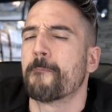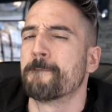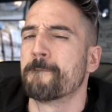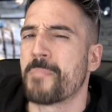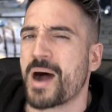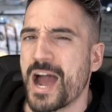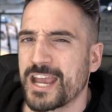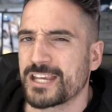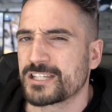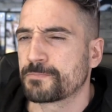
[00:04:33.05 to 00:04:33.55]

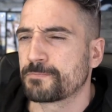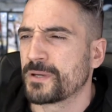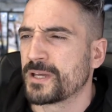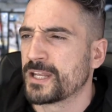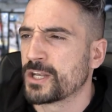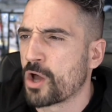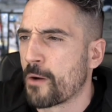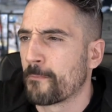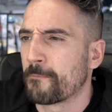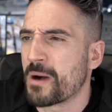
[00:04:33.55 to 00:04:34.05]
my
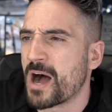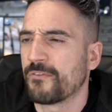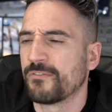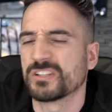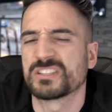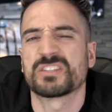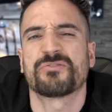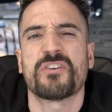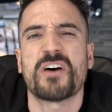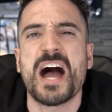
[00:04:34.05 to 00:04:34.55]
spin on
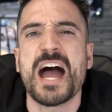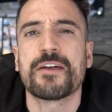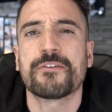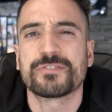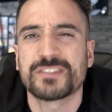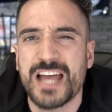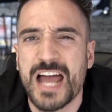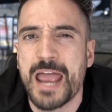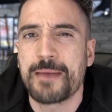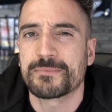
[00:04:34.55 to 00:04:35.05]
Pavel's
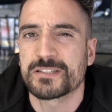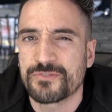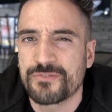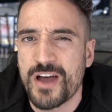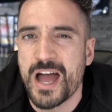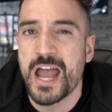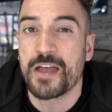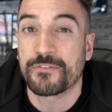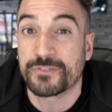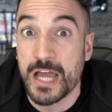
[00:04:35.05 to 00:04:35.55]

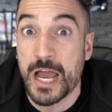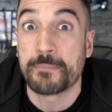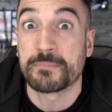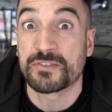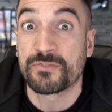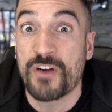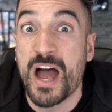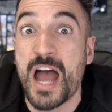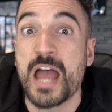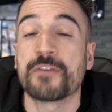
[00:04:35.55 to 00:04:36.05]

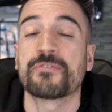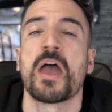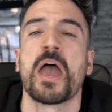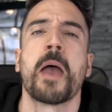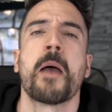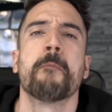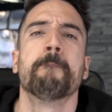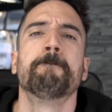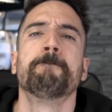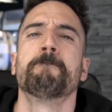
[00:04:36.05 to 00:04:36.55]
5x5x5
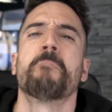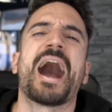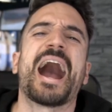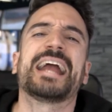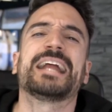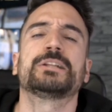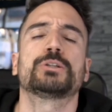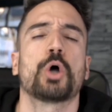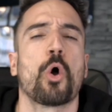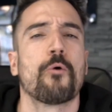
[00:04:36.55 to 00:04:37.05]

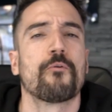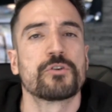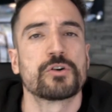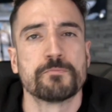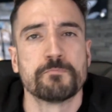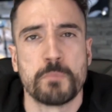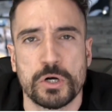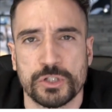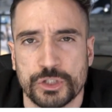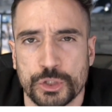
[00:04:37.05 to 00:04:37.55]
mind over
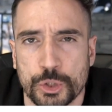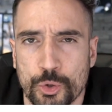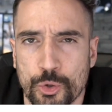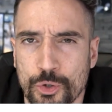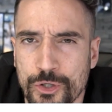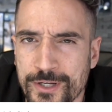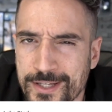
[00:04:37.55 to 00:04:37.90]
muscle